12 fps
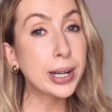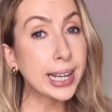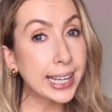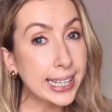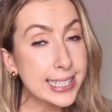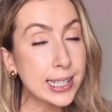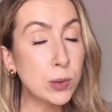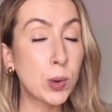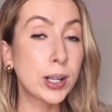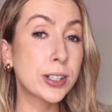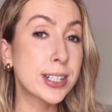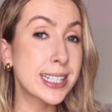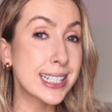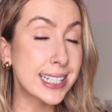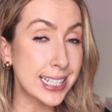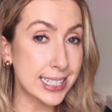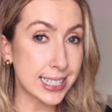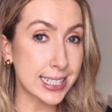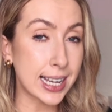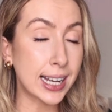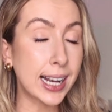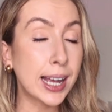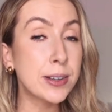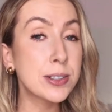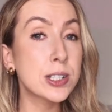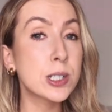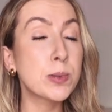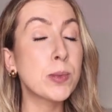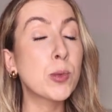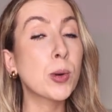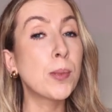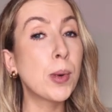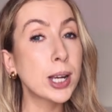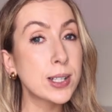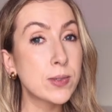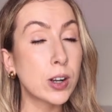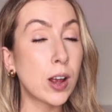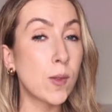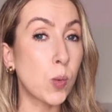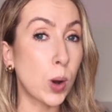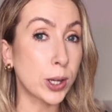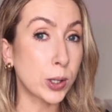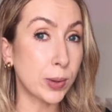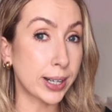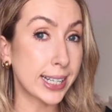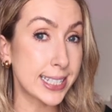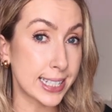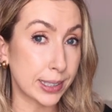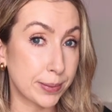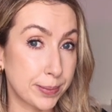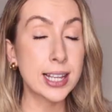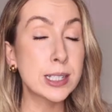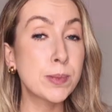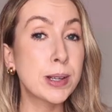But eating while you're seated allows you to be more mindful of what you are eating. This